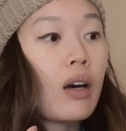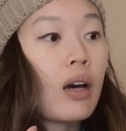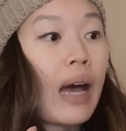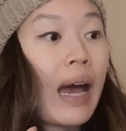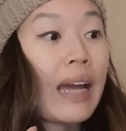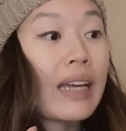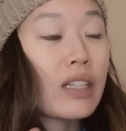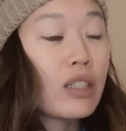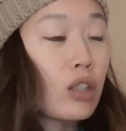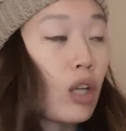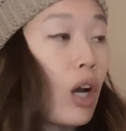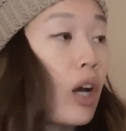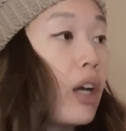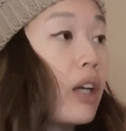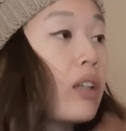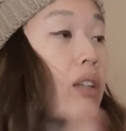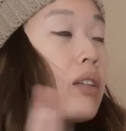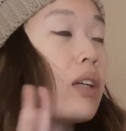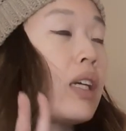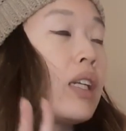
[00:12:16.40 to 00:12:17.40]
I saw it,
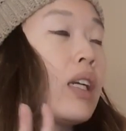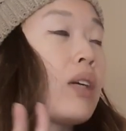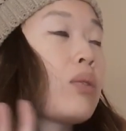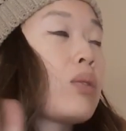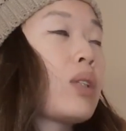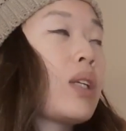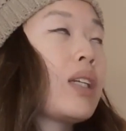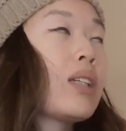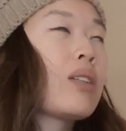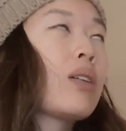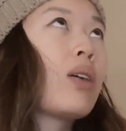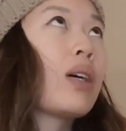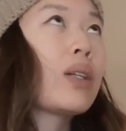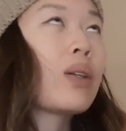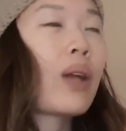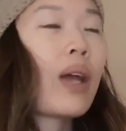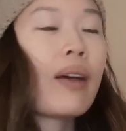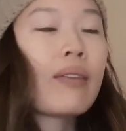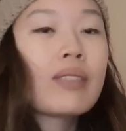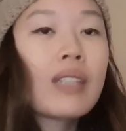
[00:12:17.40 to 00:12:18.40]
and I was like, oh, I
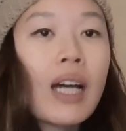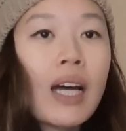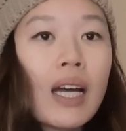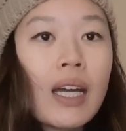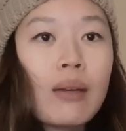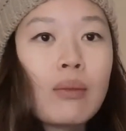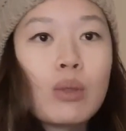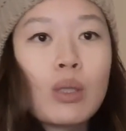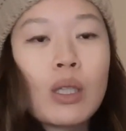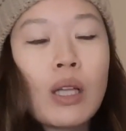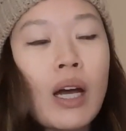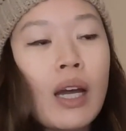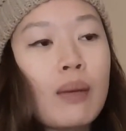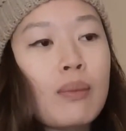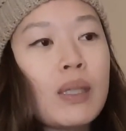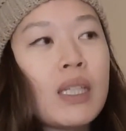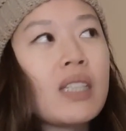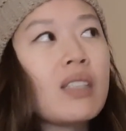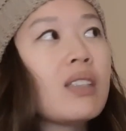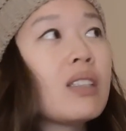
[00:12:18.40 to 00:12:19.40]
don't have time to climb
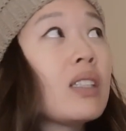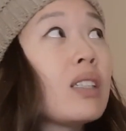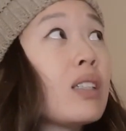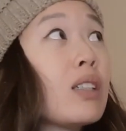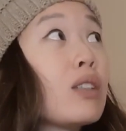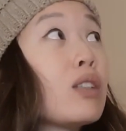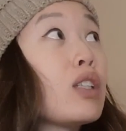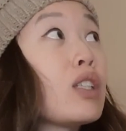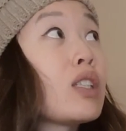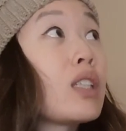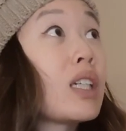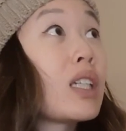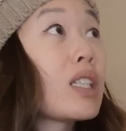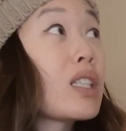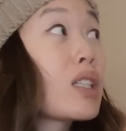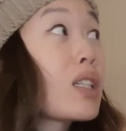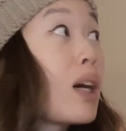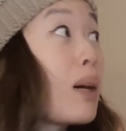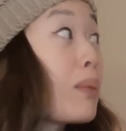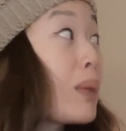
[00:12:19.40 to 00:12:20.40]
it. The sun
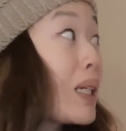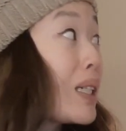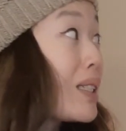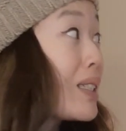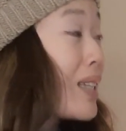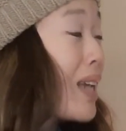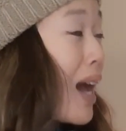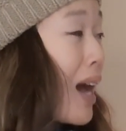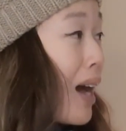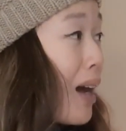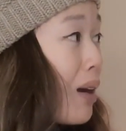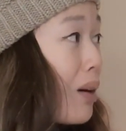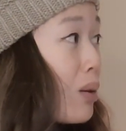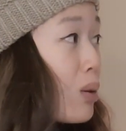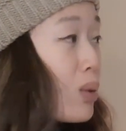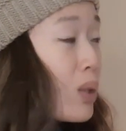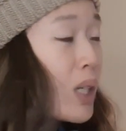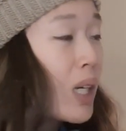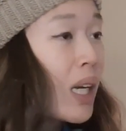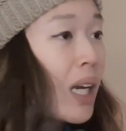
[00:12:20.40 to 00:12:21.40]
is coming down.